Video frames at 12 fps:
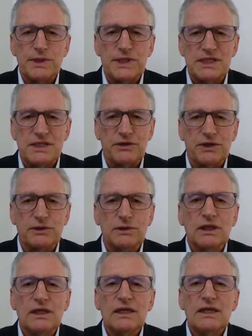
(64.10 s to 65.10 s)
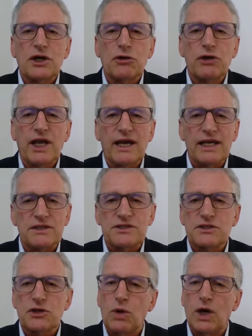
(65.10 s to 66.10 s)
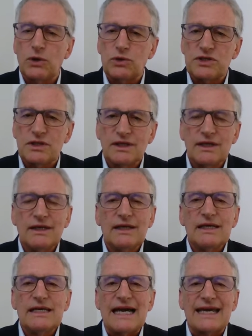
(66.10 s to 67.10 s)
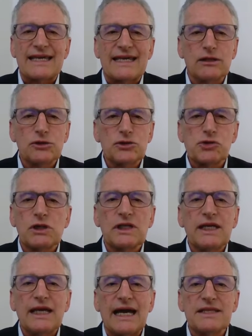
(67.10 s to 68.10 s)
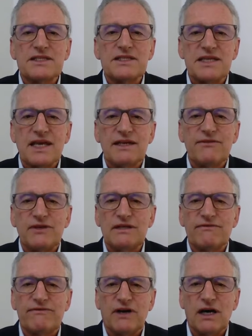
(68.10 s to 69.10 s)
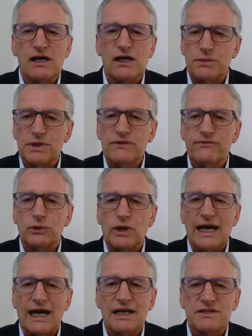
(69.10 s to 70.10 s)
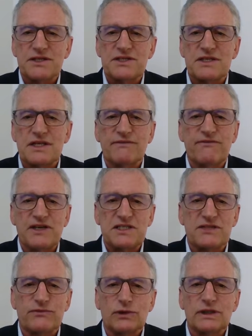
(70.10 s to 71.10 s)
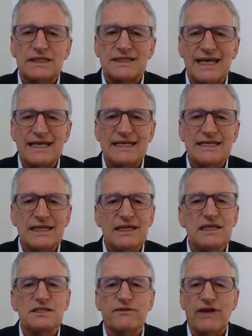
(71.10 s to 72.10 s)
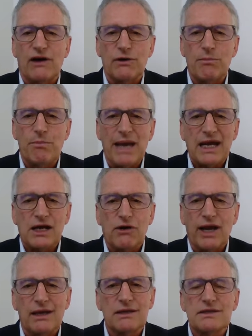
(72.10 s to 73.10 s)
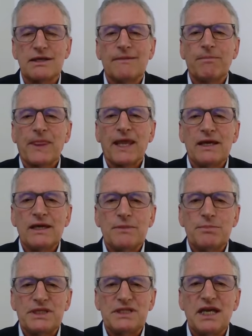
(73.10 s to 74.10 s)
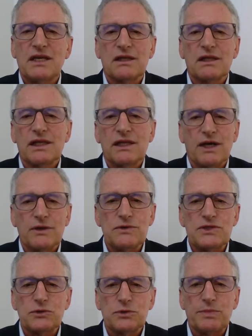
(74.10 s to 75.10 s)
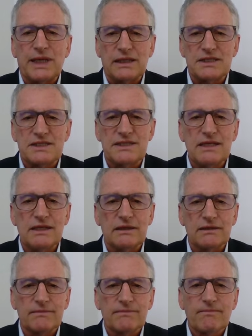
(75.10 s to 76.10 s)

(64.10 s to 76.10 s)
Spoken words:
material creates, quote, a culturally unsafe environment for artists and festival attendees of Arab background, particularly those who are Palestinian.